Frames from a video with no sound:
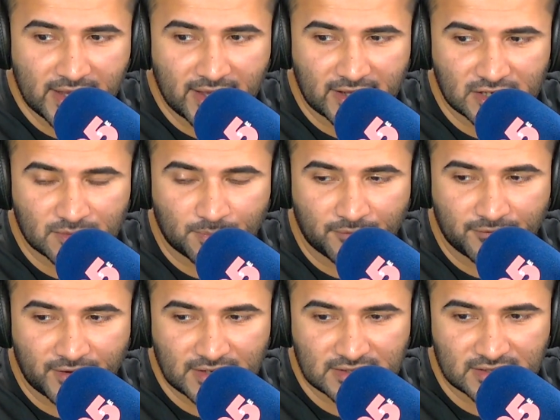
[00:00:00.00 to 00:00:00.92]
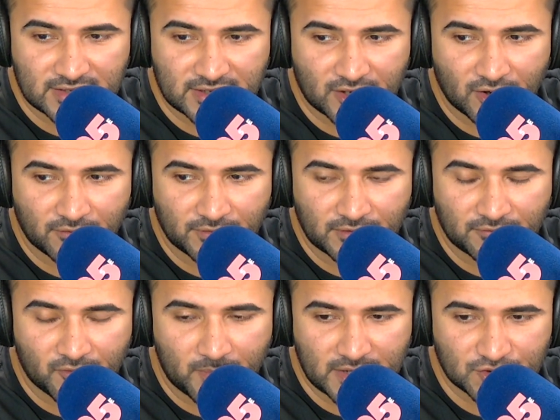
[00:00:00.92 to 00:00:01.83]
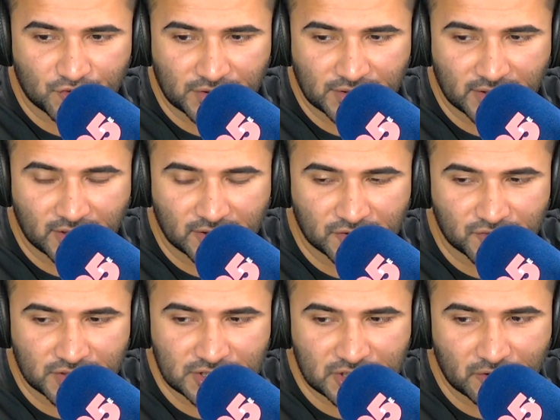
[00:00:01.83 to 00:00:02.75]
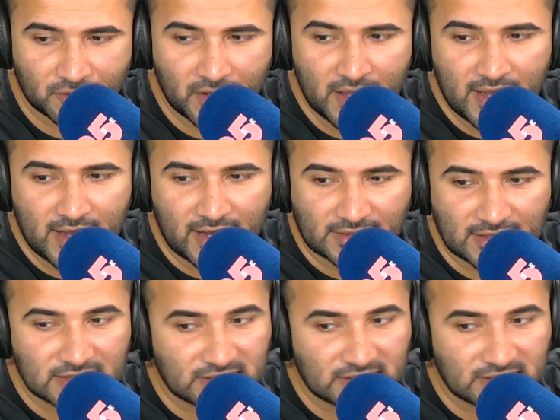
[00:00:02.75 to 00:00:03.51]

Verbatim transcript: uh, mm. to prevent the COVID from entering the country. So, and they